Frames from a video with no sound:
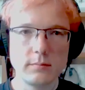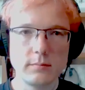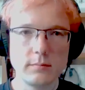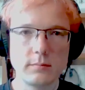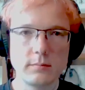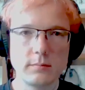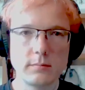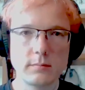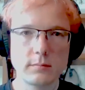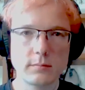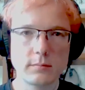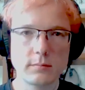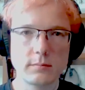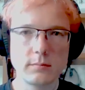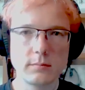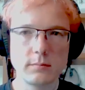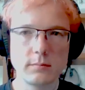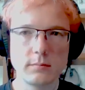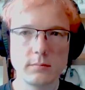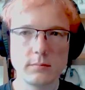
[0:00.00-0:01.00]

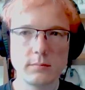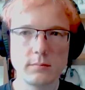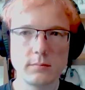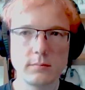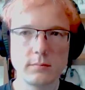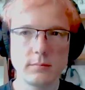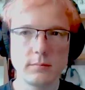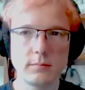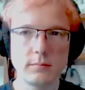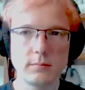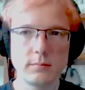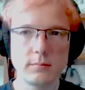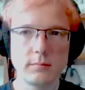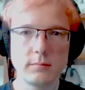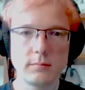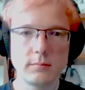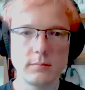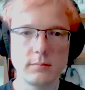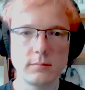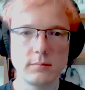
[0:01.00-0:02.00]

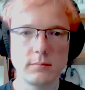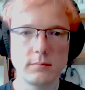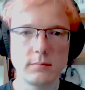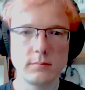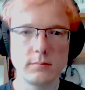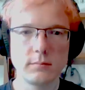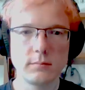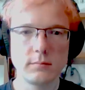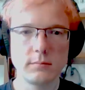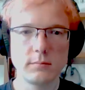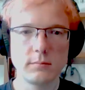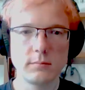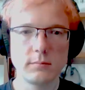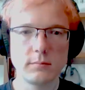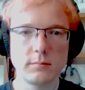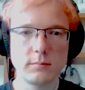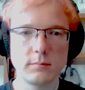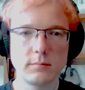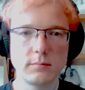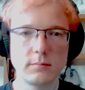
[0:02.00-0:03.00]

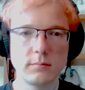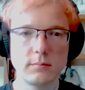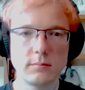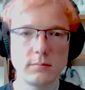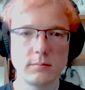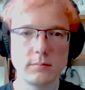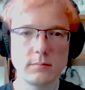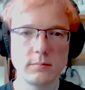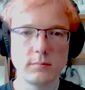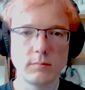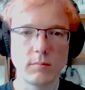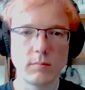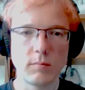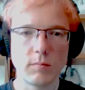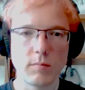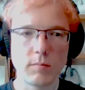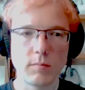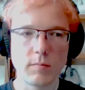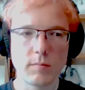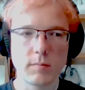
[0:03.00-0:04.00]

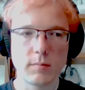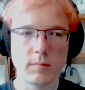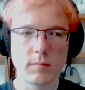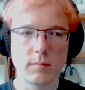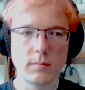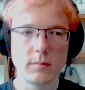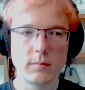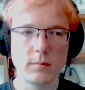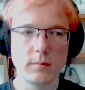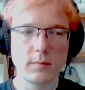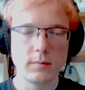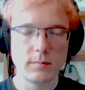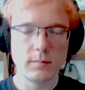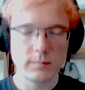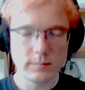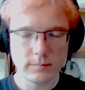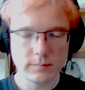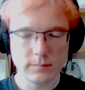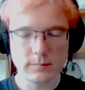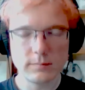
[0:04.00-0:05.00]

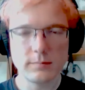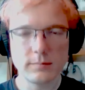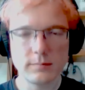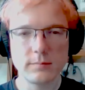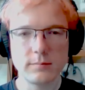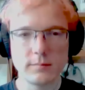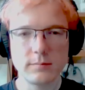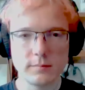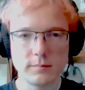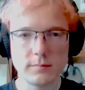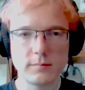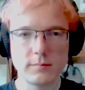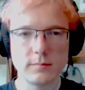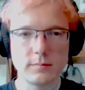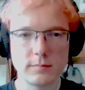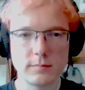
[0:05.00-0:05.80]
[no speech]